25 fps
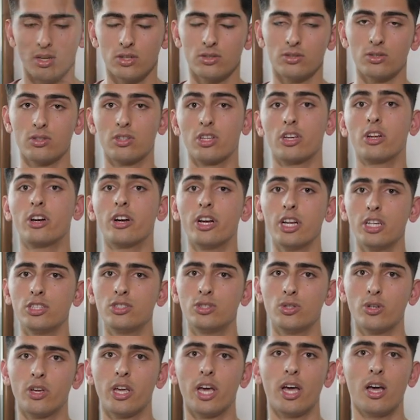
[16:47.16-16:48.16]
So the
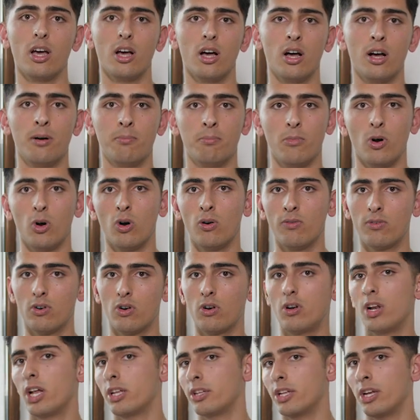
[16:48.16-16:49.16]
grades you get
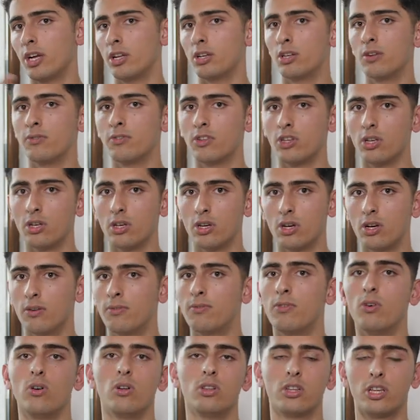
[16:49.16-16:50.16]
overall at the end of the year
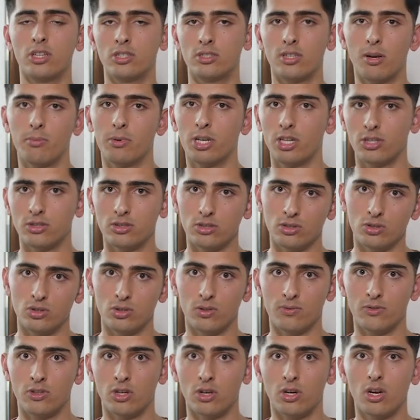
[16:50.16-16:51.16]
for all the examinations
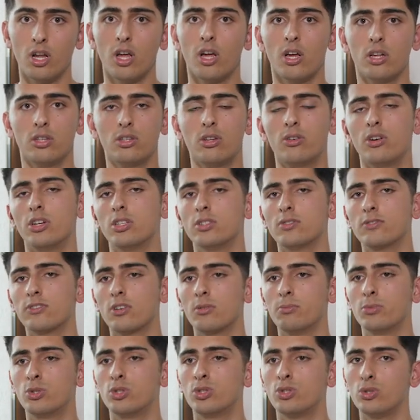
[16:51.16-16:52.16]
you've done, they range
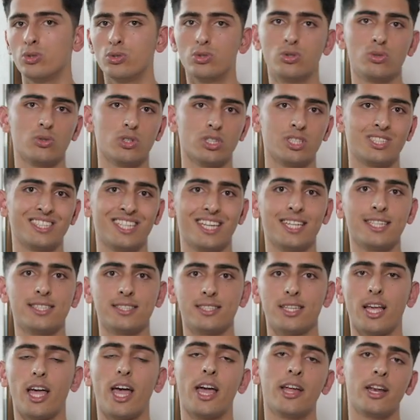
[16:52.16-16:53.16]
from 2 to a
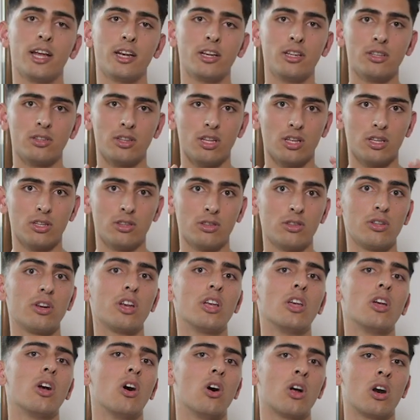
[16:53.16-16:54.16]
6, and anything
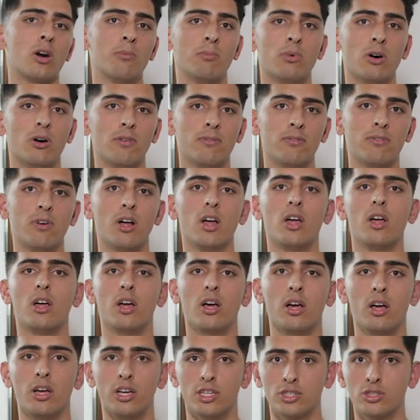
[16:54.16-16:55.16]
3 or above
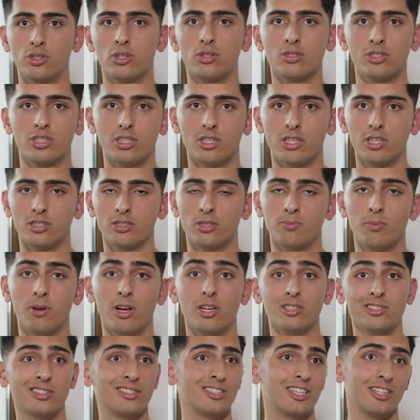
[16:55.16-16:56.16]
is considered as a
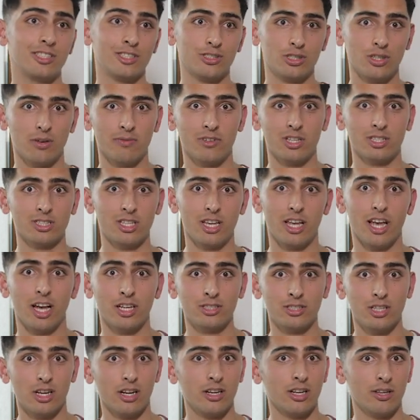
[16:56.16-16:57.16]
pass. 6 is obviously
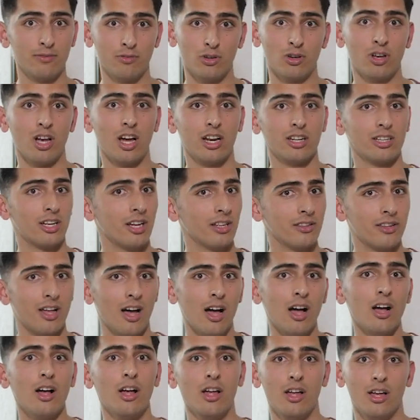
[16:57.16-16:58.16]
excellent. If you can't get
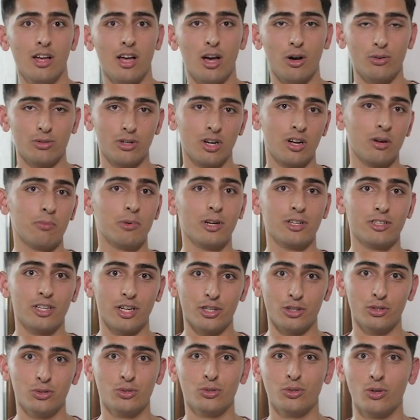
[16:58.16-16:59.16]
that, I would recommend
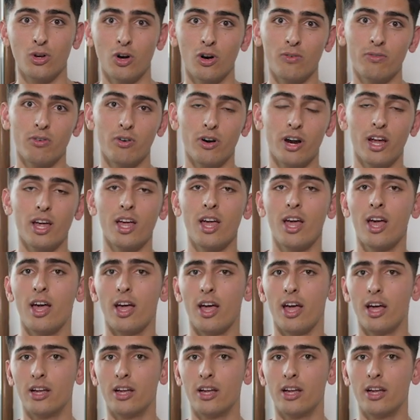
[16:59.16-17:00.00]
that you do go for it.